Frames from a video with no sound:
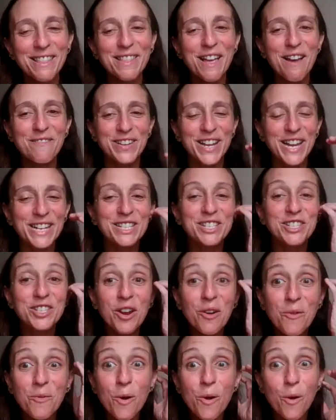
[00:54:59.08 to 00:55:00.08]
I love it.
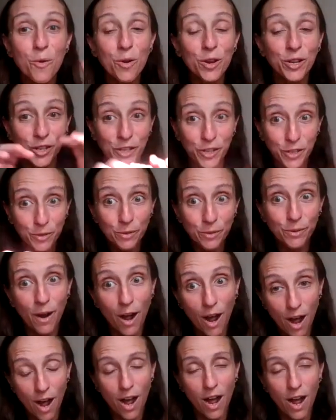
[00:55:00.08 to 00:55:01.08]
So you
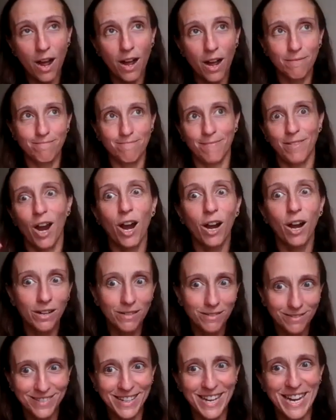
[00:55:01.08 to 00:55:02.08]

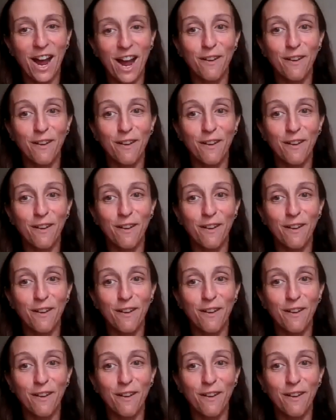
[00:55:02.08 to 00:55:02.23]
are